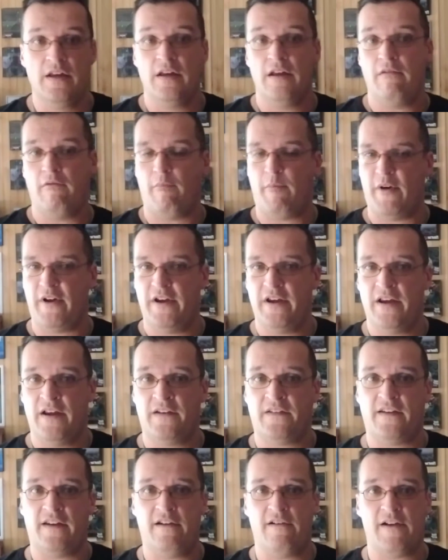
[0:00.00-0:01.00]
Hey everybody,
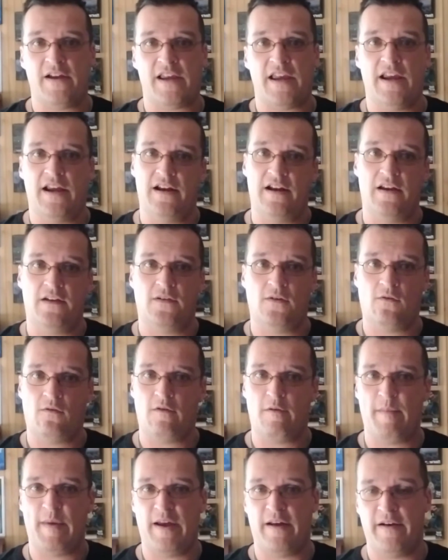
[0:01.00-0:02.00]
it's Eric 80s
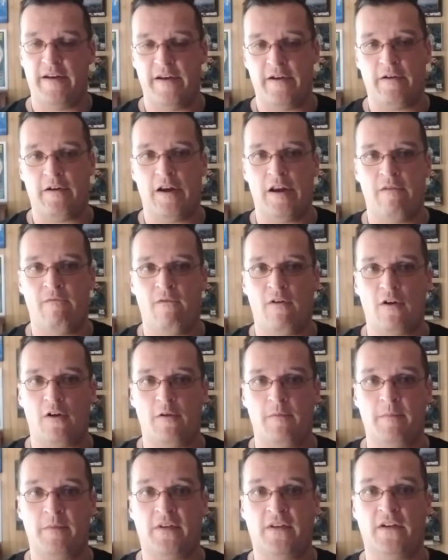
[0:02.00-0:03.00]
Horror Man here, and
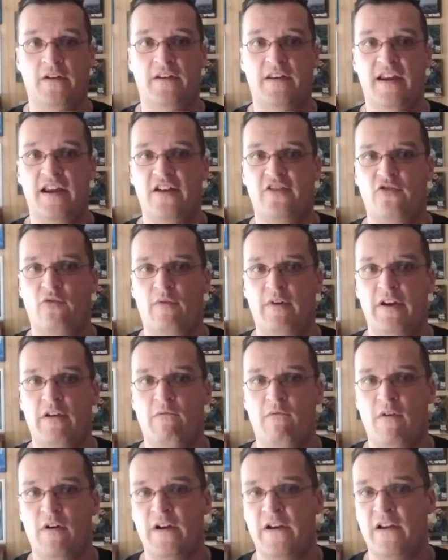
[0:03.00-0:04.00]
welcome to day
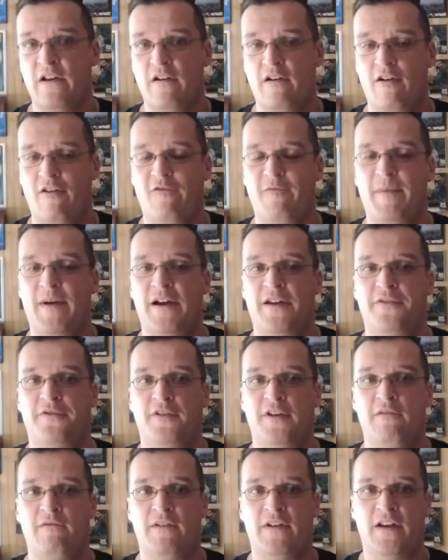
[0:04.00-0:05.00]
21 of my
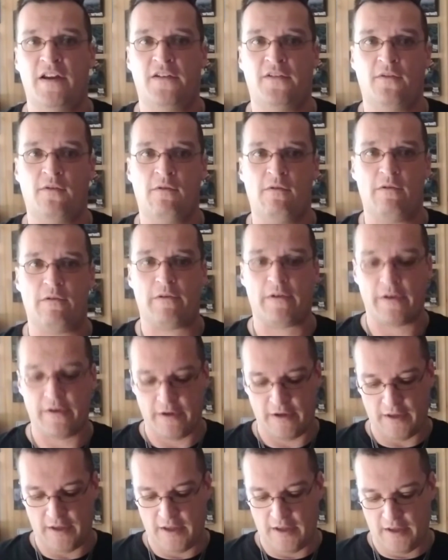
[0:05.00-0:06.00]
31 Days of Horror.
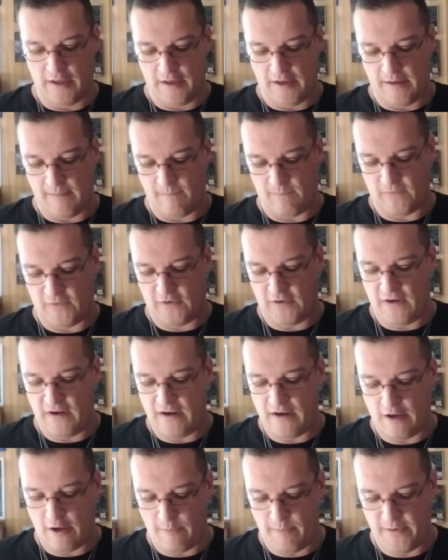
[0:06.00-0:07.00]

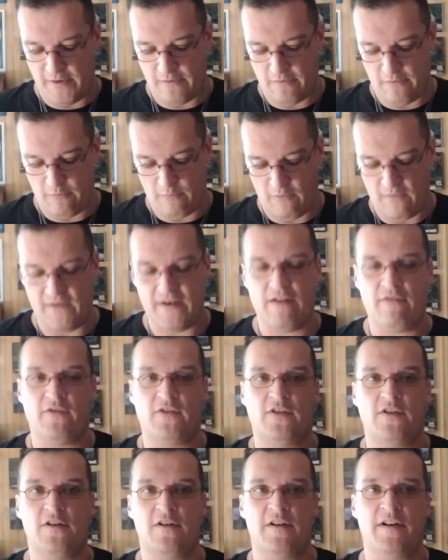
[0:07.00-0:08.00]
Today I'll be doing a movie that
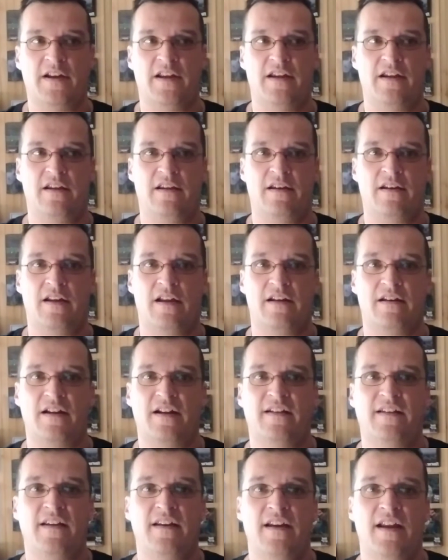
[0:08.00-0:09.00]
was done in
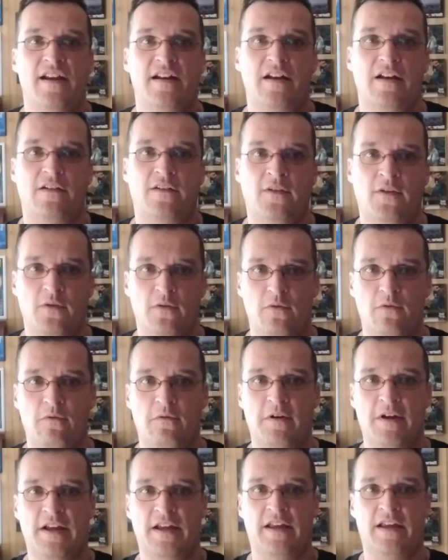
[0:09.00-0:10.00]
1982,
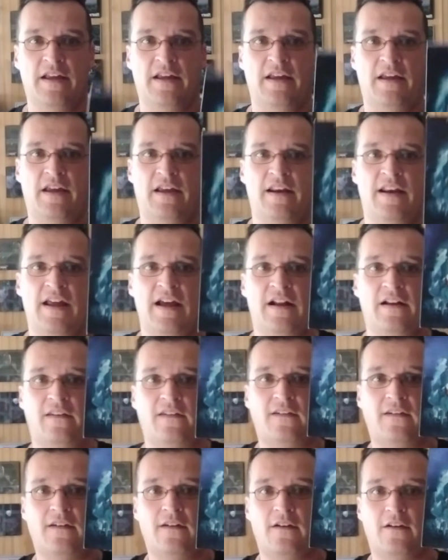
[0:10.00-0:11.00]
and
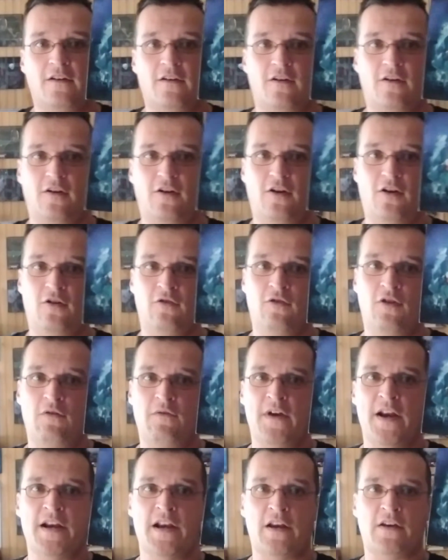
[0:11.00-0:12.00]
that's
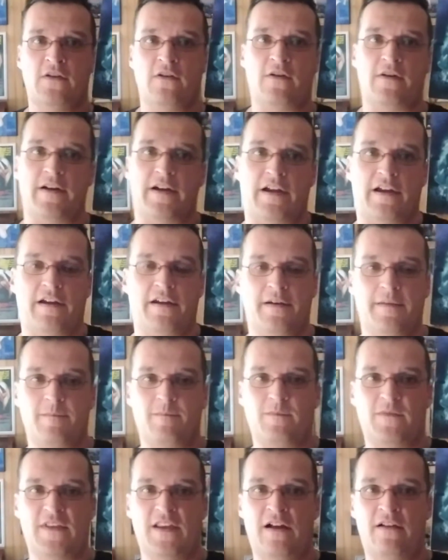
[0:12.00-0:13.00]
Alone in the Dark.
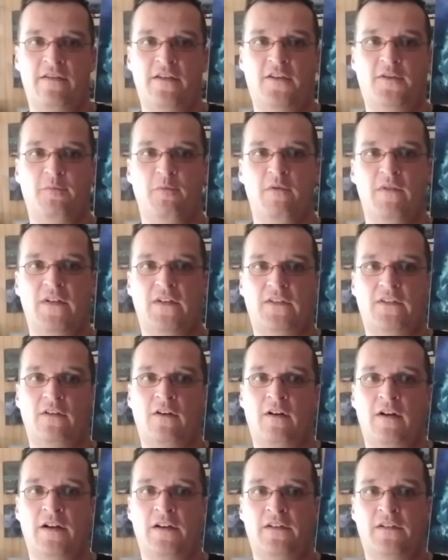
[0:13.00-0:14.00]
Now this movie
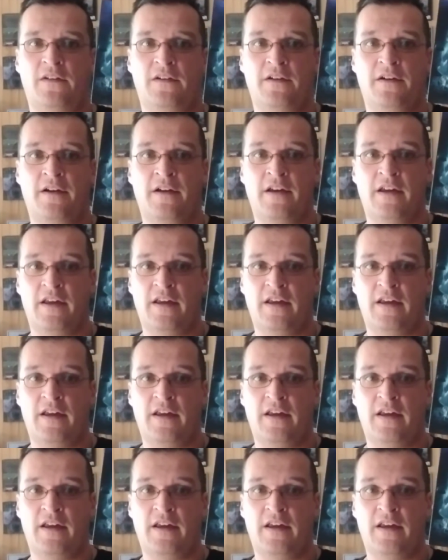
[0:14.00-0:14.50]
stars uh,